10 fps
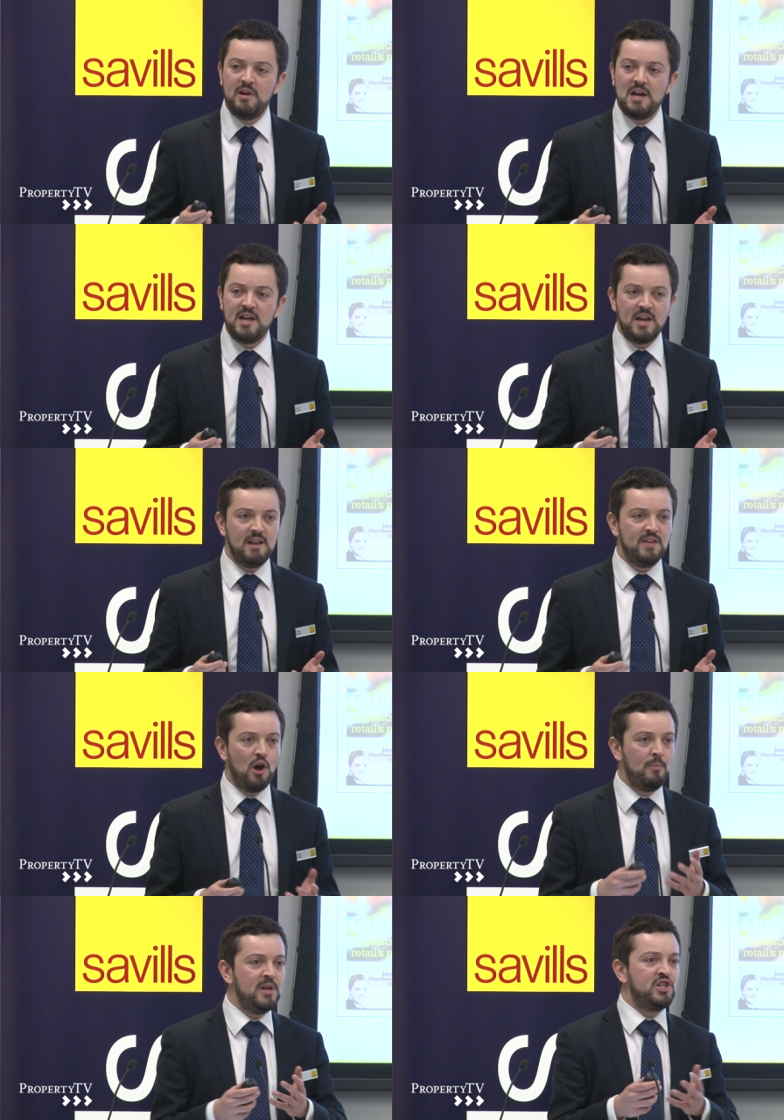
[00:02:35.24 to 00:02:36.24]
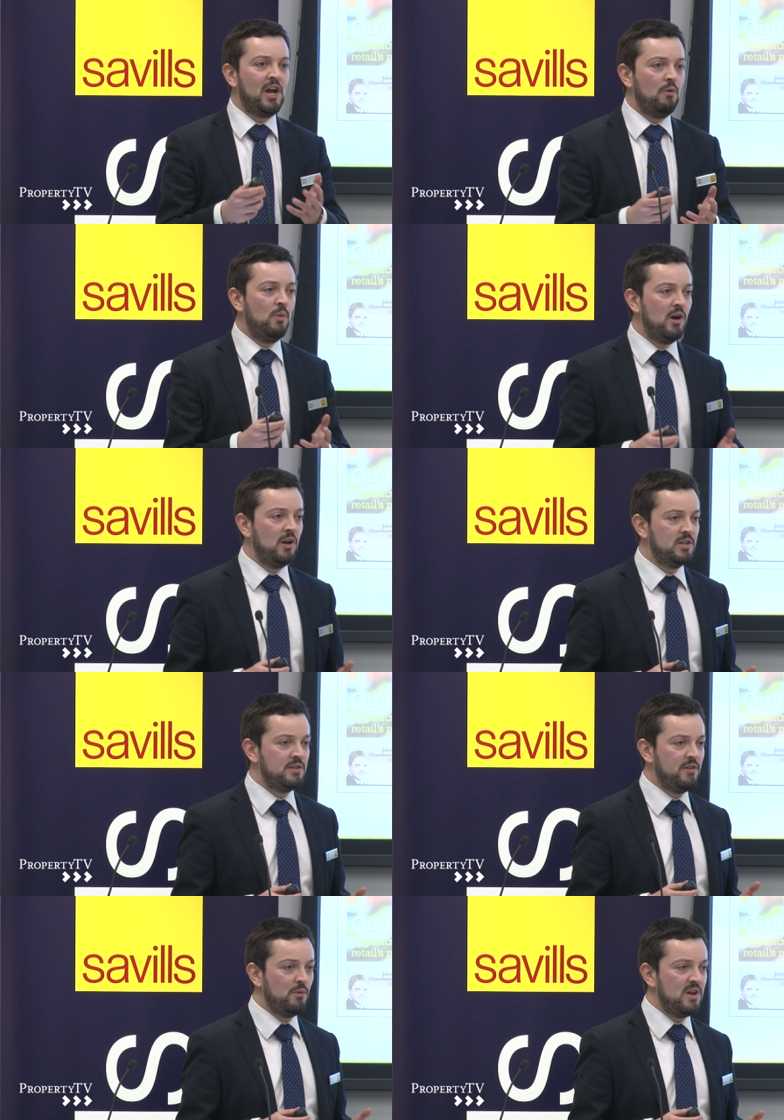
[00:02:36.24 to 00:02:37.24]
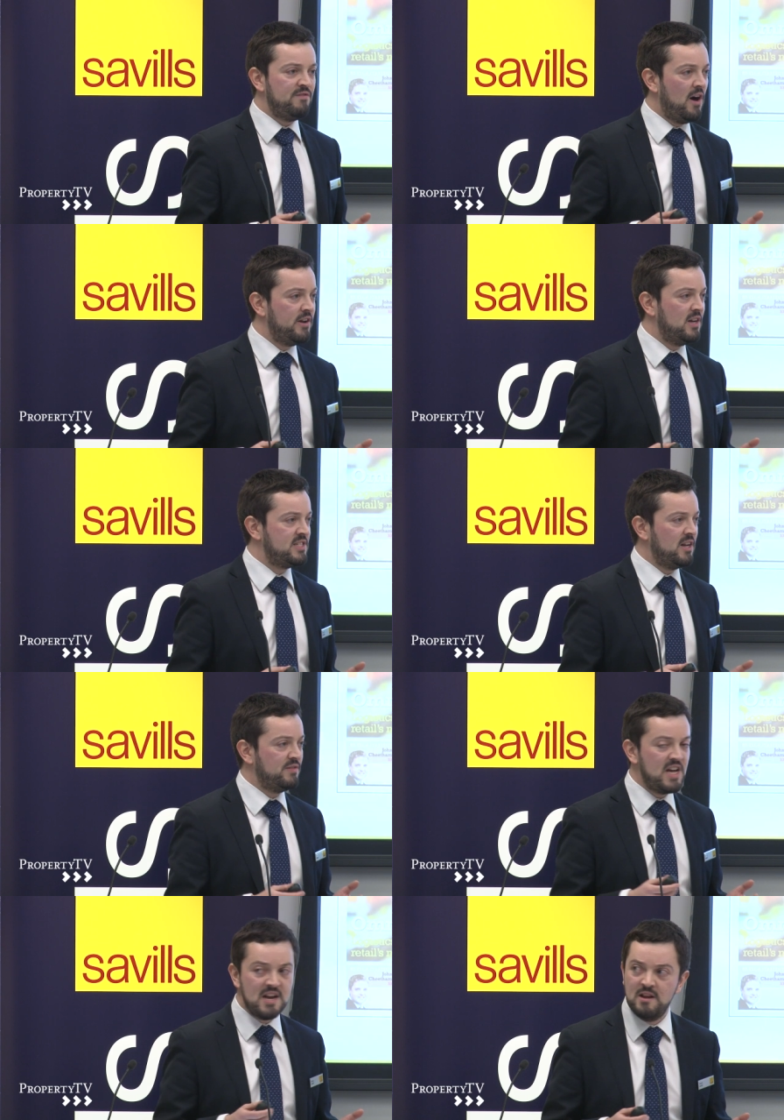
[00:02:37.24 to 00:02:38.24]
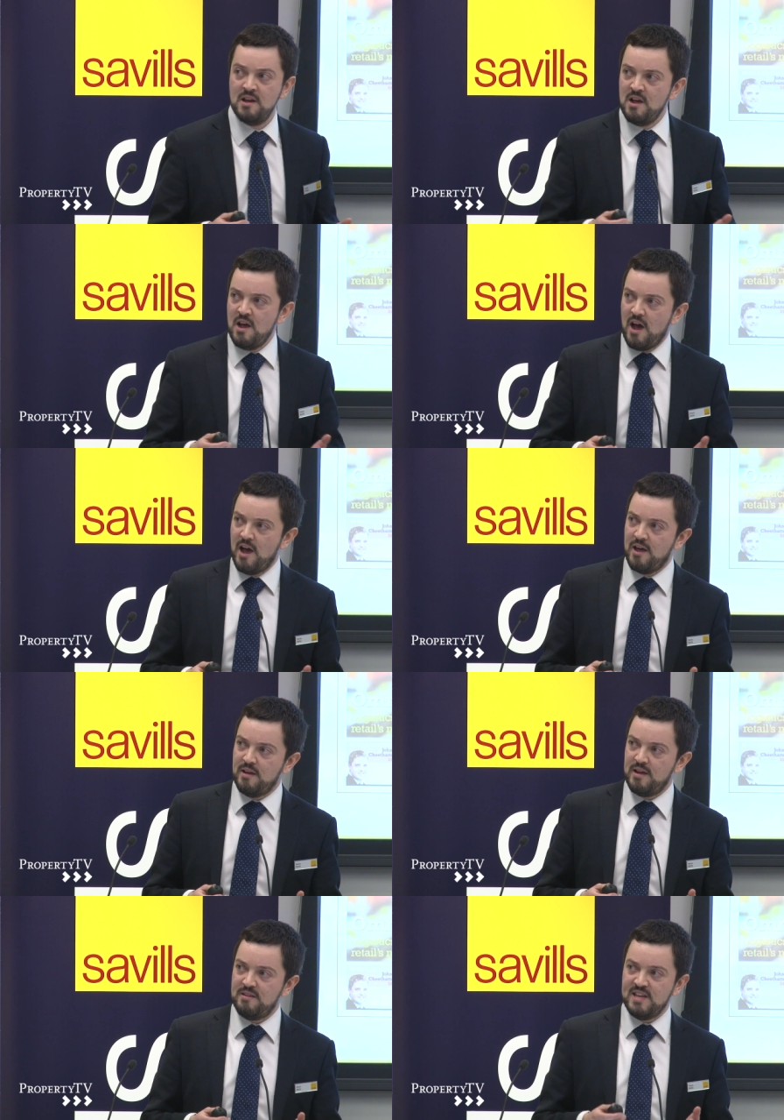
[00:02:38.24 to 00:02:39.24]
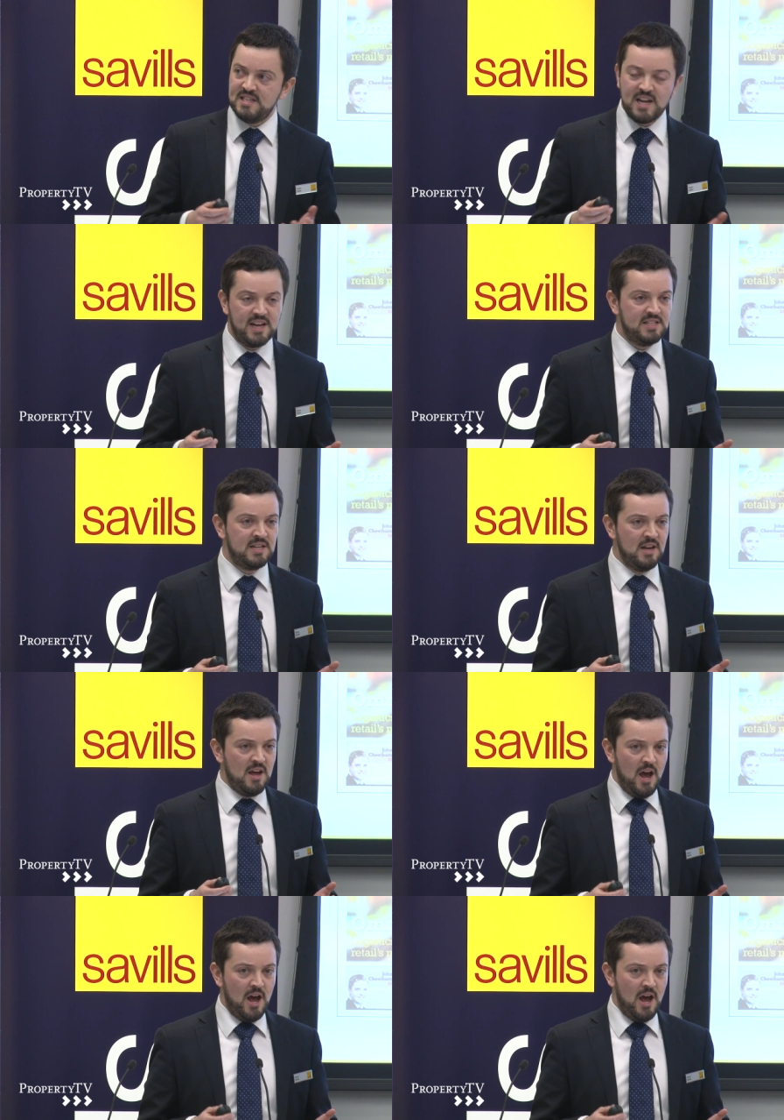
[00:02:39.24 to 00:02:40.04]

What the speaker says: really, in the omnichannel world that we find ourselves in these days.